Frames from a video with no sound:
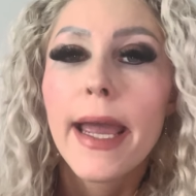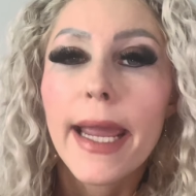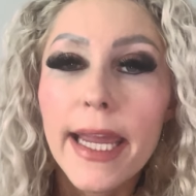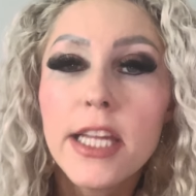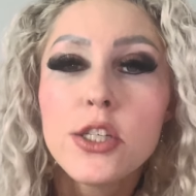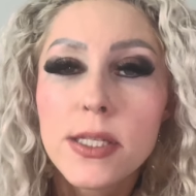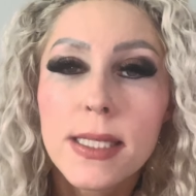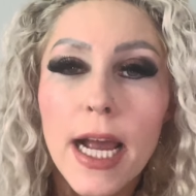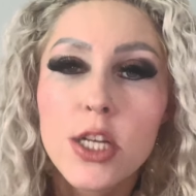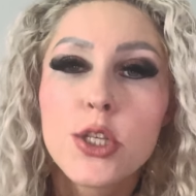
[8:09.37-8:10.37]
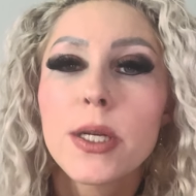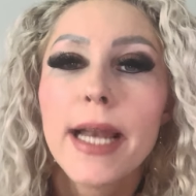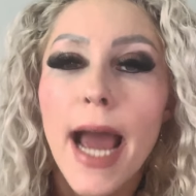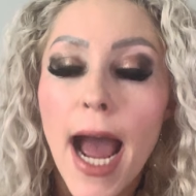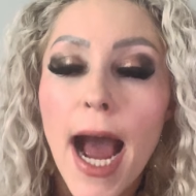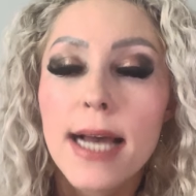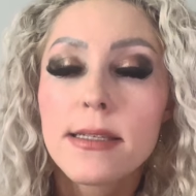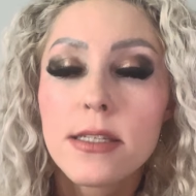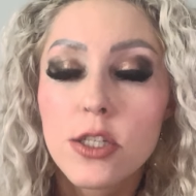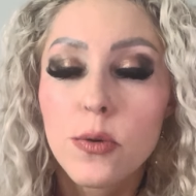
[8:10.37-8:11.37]
Each section
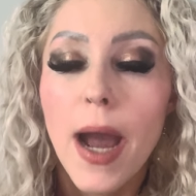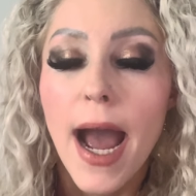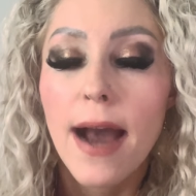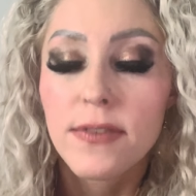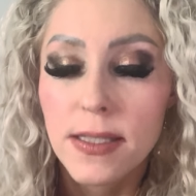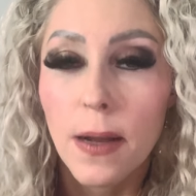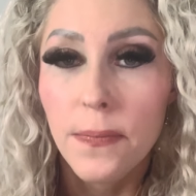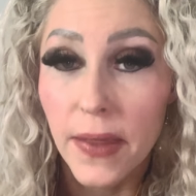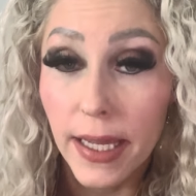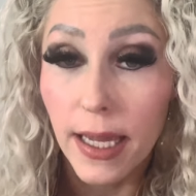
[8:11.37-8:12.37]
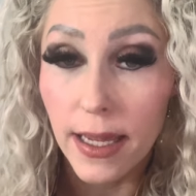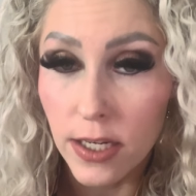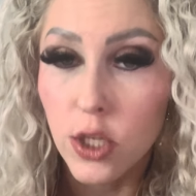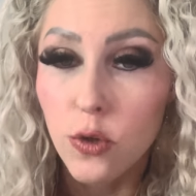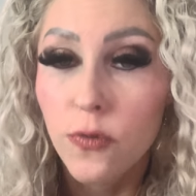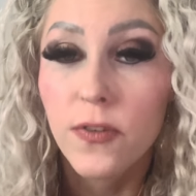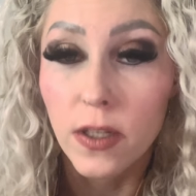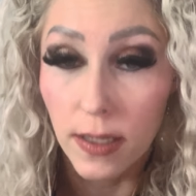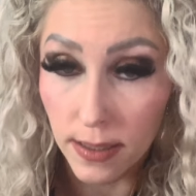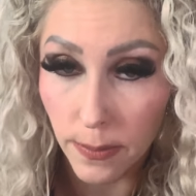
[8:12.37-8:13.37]
has to have something, and you
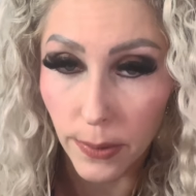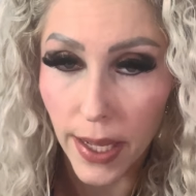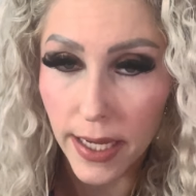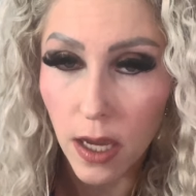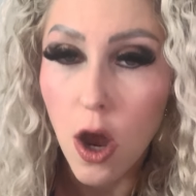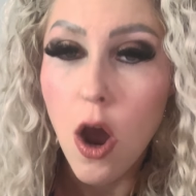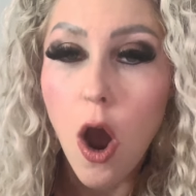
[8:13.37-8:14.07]
fill in the blank.